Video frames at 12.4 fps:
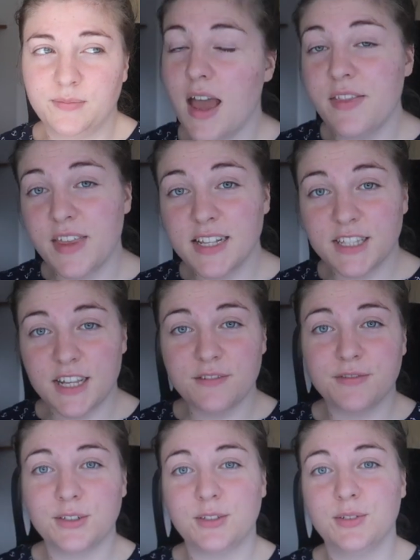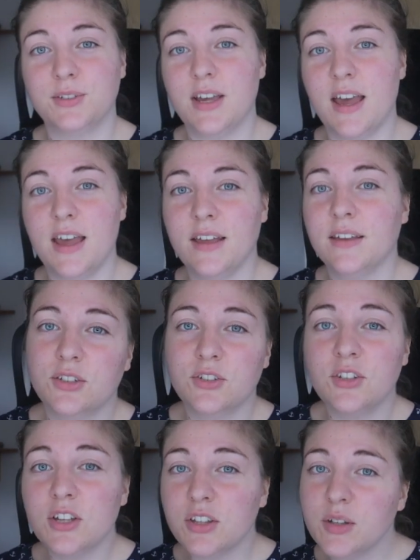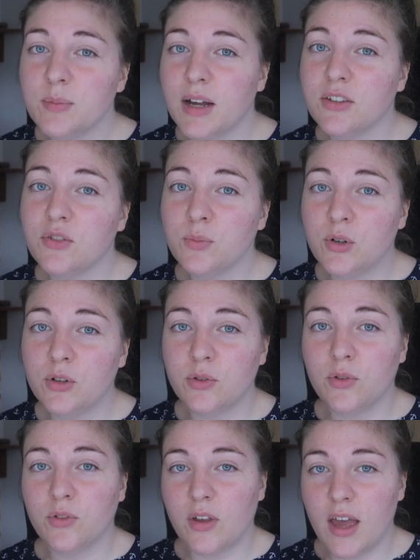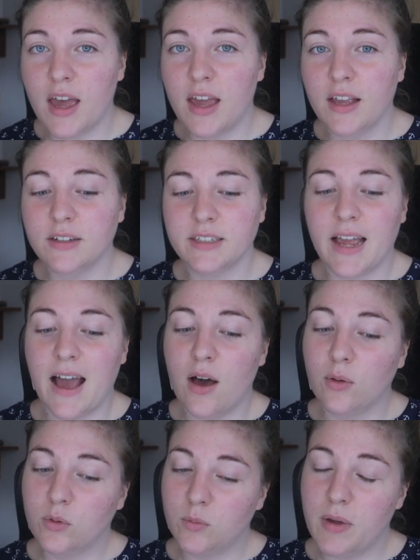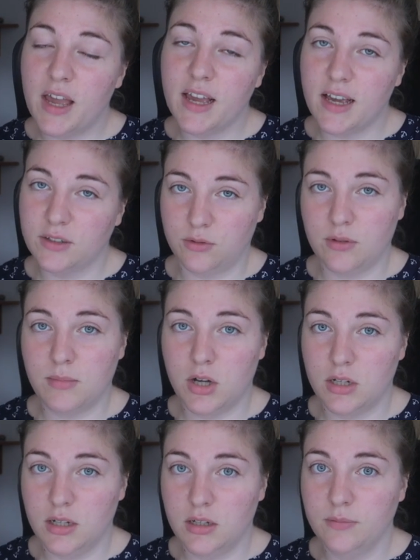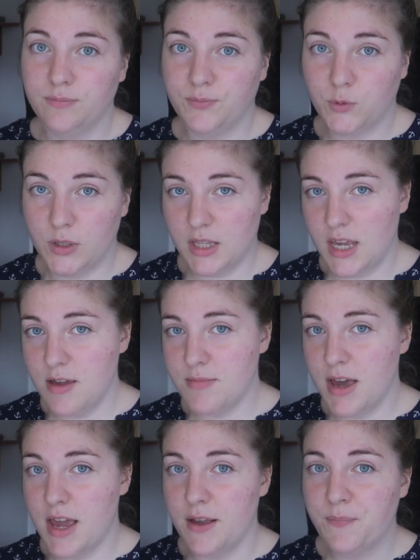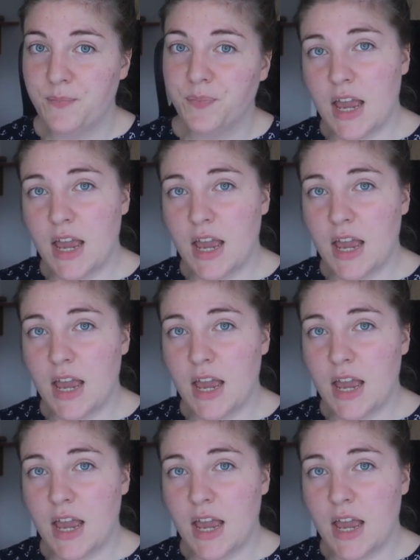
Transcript: And that's it for today. There's nothing much more to say on how to make extra money with eBay.